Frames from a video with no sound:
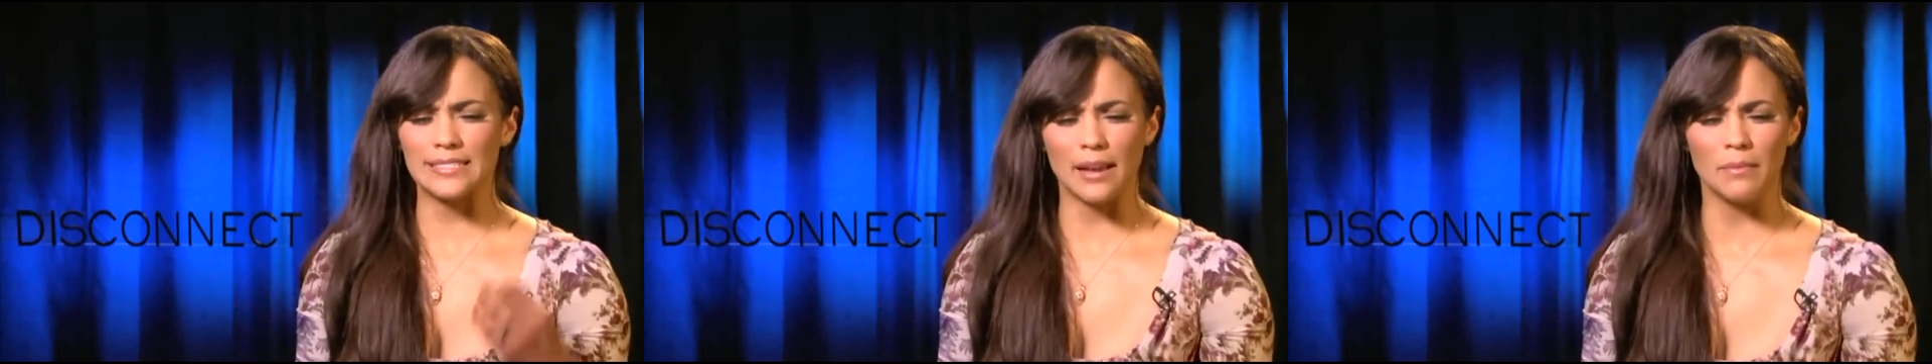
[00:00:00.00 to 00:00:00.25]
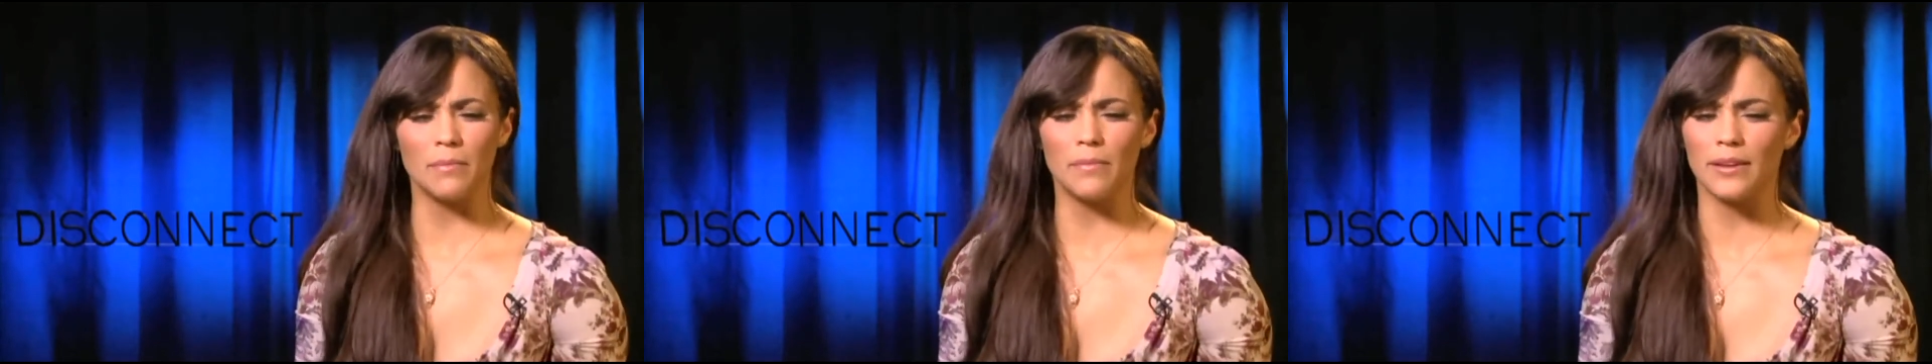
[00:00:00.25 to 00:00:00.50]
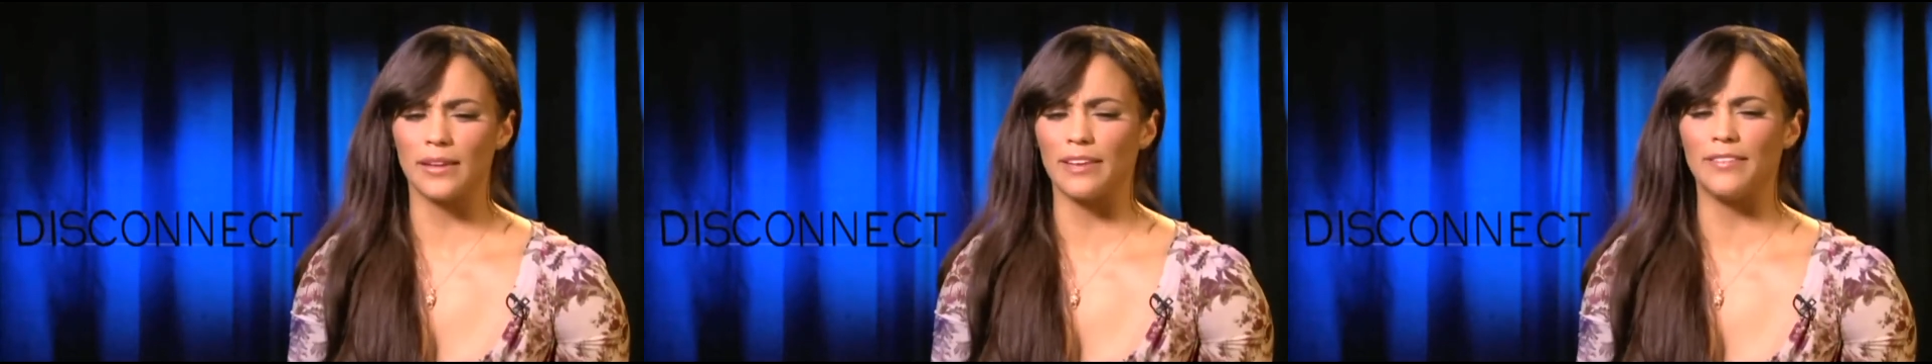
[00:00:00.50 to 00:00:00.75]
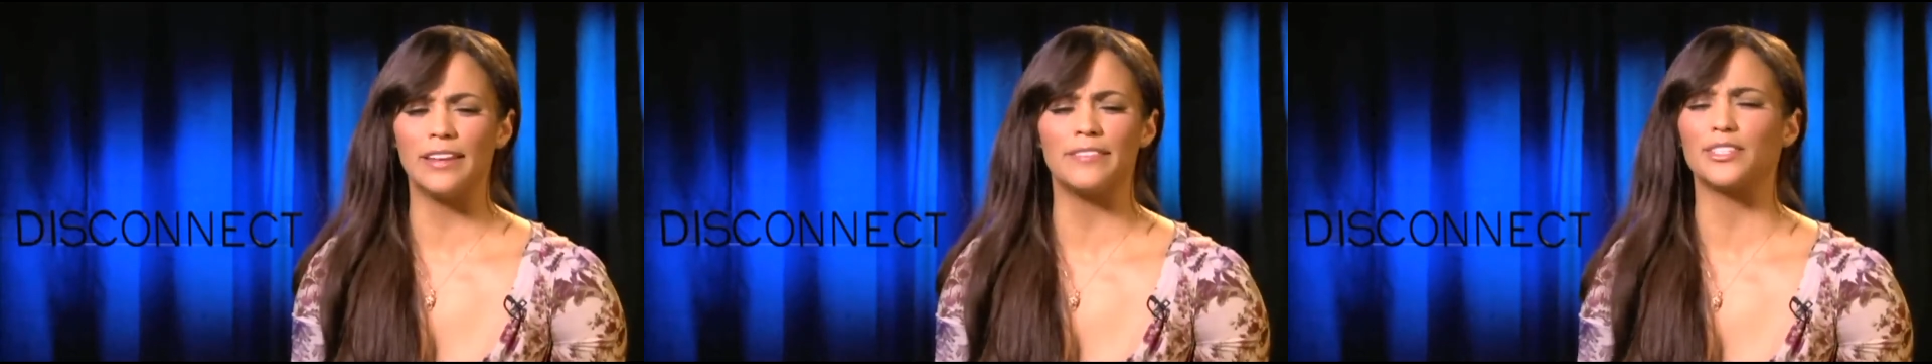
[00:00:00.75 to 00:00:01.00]
some,
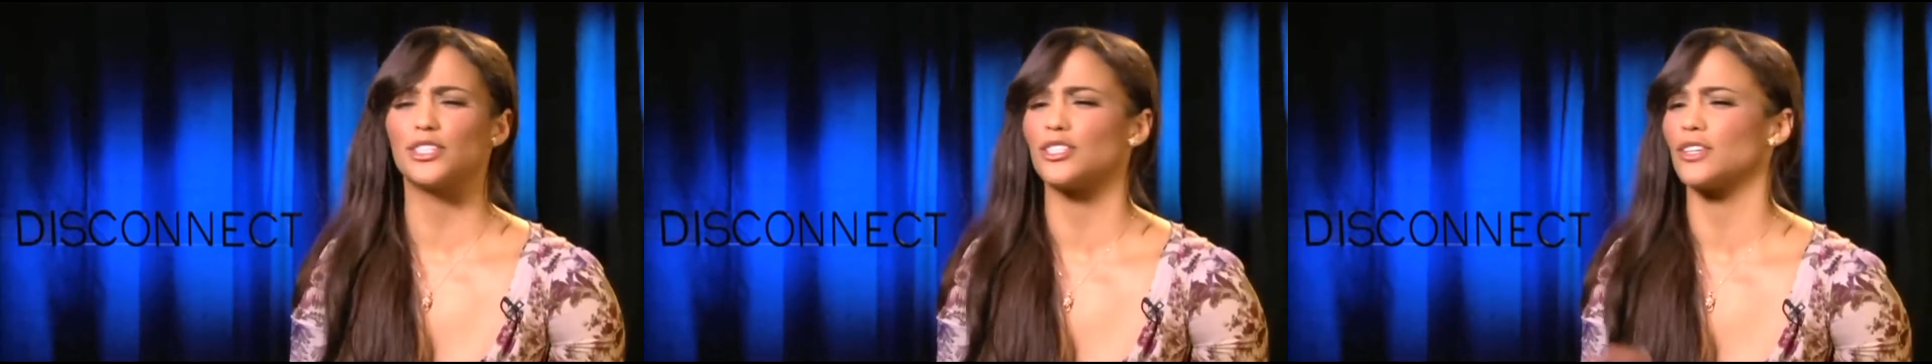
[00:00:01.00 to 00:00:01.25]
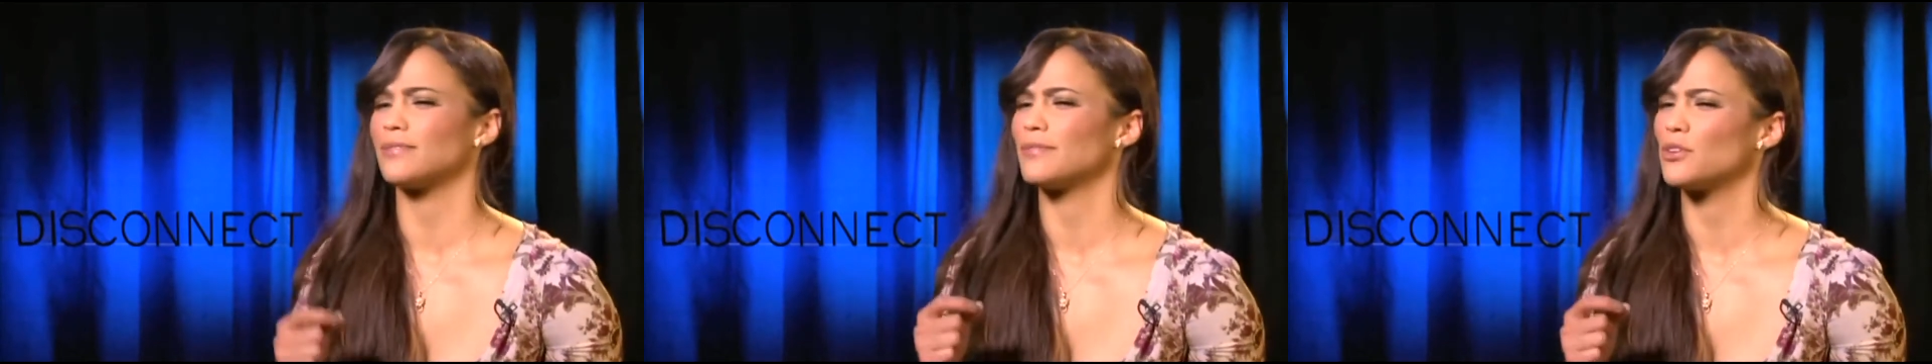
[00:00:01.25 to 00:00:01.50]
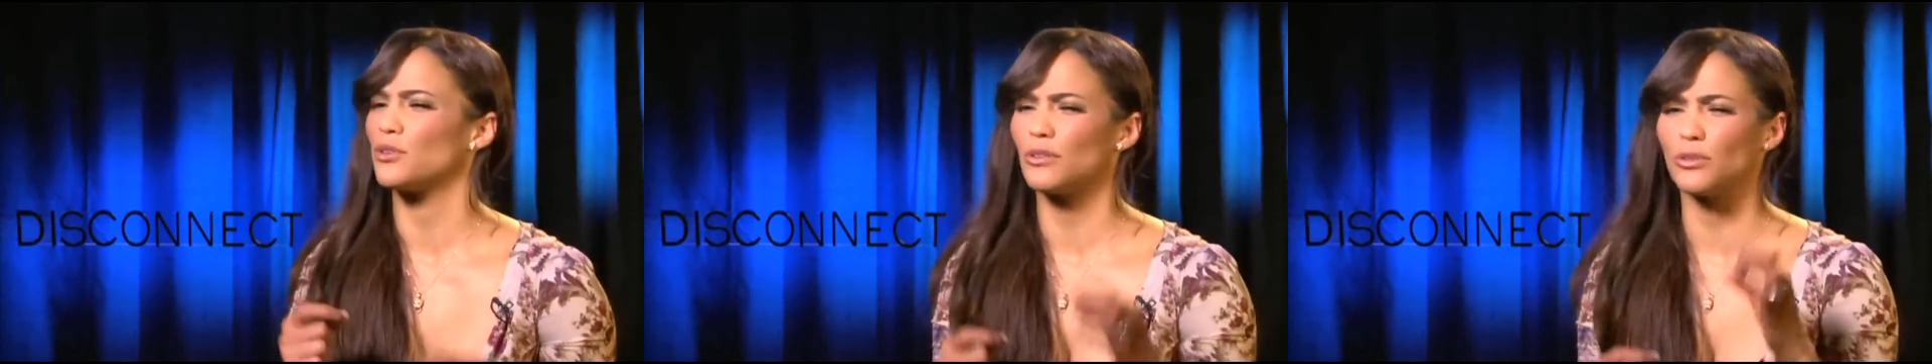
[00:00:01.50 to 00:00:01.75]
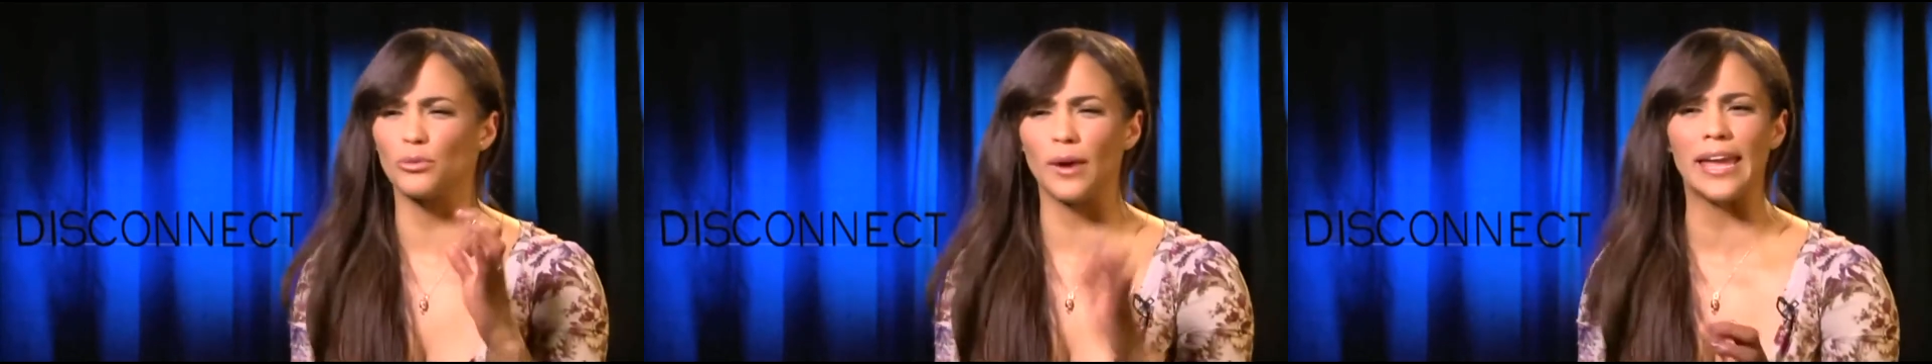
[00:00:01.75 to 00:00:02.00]
even if it's just a
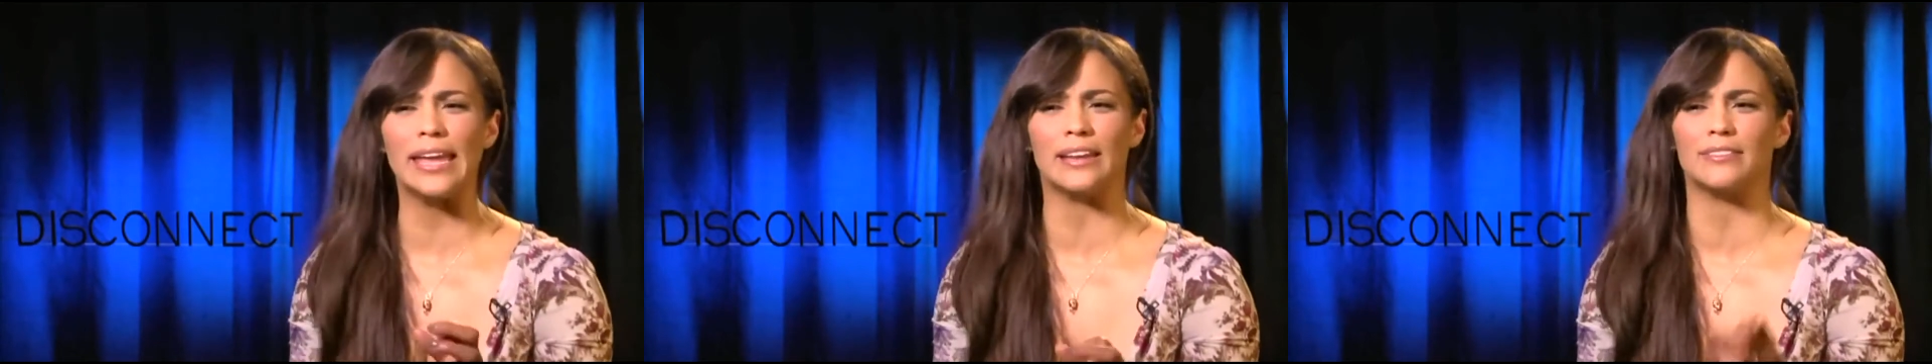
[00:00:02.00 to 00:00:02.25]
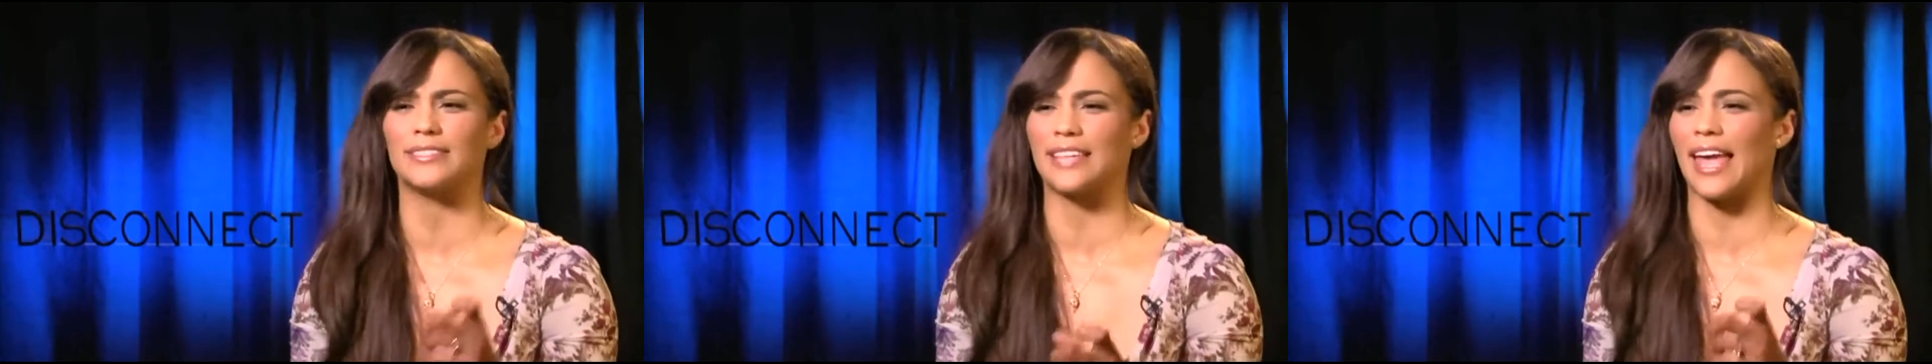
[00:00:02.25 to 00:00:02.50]
grain of